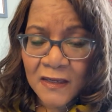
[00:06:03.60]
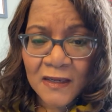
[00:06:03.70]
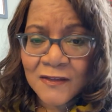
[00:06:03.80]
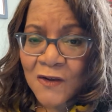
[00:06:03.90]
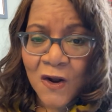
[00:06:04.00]

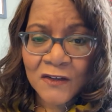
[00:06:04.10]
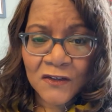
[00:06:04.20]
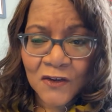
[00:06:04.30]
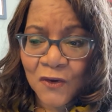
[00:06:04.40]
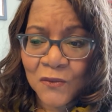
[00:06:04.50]
it's hard to
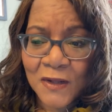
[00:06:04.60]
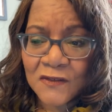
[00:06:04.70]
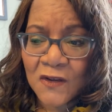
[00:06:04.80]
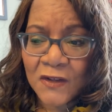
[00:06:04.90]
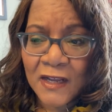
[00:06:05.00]
know what's
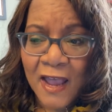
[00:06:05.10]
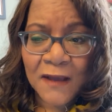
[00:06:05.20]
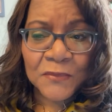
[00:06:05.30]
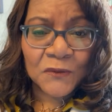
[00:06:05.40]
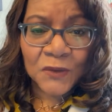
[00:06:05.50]
going to
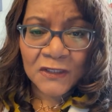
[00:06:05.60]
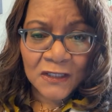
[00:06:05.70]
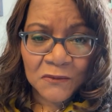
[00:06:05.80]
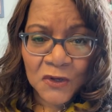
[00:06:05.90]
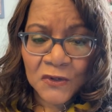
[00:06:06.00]
happen with the
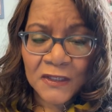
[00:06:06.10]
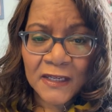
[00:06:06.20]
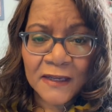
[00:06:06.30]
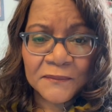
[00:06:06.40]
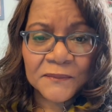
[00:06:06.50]

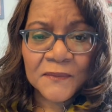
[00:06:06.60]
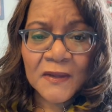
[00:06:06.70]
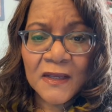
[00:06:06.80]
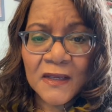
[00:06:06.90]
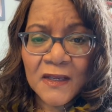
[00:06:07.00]
immunity.
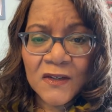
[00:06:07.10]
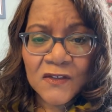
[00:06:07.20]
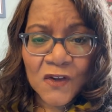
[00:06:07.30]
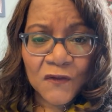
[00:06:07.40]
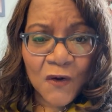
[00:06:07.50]

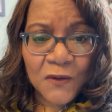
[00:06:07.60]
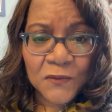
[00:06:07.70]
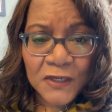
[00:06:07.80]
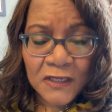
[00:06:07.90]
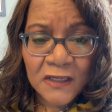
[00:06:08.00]
So far,
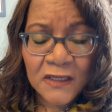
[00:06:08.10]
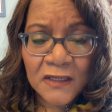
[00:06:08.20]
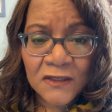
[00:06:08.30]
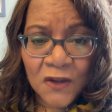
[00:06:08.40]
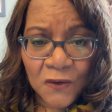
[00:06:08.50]
we
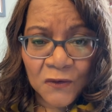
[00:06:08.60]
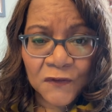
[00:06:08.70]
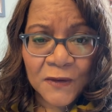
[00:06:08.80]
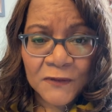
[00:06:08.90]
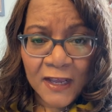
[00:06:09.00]
know
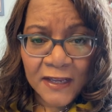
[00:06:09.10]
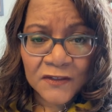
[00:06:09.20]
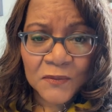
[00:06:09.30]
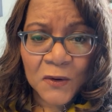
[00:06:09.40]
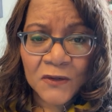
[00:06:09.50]
from the
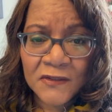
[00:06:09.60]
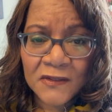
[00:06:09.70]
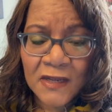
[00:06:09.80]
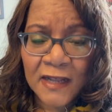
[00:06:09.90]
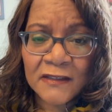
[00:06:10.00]
experts
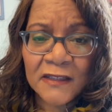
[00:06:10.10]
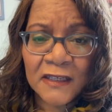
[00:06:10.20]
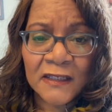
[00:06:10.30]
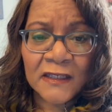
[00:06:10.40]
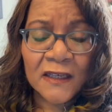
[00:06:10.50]
that
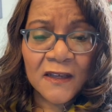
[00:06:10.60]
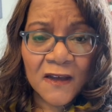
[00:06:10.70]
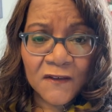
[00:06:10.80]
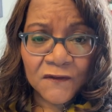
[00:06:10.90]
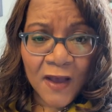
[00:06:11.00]
the
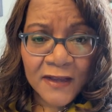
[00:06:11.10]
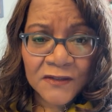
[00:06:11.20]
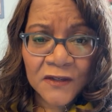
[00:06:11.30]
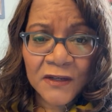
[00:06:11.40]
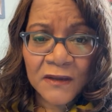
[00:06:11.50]

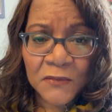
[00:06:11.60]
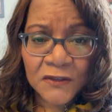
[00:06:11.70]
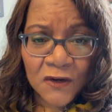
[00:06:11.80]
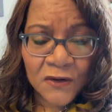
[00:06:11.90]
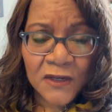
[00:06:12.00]
Pfizer and
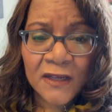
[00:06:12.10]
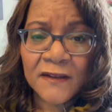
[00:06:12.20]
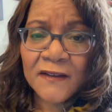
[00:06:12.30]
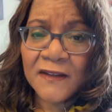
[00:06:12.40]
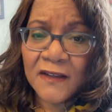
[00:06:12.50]
Moderna
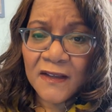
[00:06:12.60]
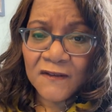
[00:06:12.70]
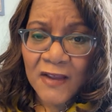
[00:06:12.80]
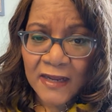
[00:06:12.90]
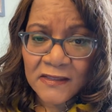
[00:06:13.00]

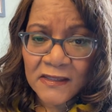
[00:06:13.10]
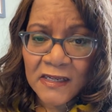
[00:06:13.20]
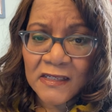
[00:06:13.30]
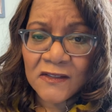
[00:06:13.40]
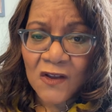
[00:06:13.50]

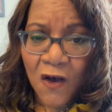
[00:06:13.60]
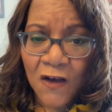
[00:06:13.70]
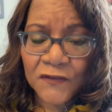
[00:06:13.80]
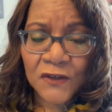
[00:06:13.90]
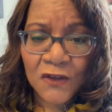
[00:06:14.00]
vaccines
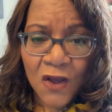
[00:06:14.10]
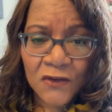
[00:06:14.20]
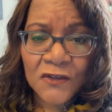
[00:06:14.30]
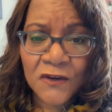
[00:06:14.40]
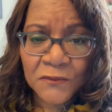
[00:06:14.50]
offer
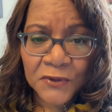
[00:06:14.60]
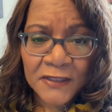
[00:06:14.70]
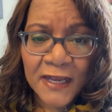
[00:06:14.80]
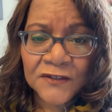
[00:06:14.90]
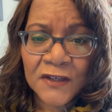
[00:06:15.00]
long-term
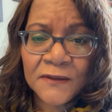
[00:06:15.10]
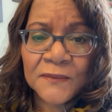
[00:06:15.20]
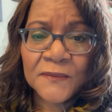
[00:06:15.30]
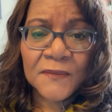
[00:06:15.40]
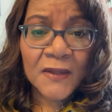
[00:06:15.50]
protection
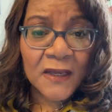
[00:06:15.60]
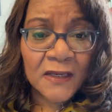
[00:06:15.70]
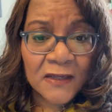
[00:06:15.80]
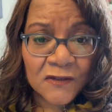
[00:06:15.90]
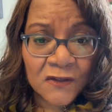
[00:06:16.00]

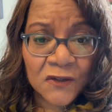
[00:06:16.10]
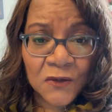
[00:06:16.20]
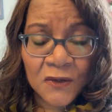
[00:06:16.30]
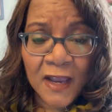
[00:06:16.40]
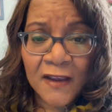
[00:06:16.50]
against the U
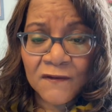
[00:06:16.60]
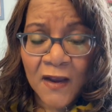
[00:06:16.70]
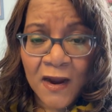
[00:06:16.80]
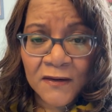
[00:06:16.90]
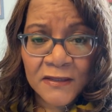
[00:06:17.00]
K
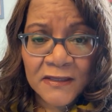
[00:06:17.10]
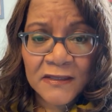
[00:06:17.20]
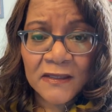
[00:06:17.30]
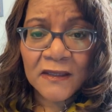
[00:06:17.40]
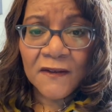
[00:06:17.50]

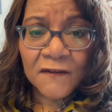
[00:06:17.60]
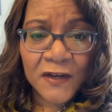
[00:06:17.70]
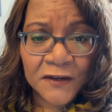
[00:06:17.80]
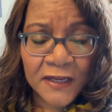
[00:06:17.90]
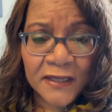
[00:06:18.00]
virus
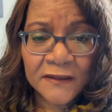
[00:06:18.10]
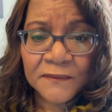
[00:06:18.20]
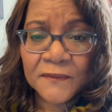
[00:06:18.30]
variant.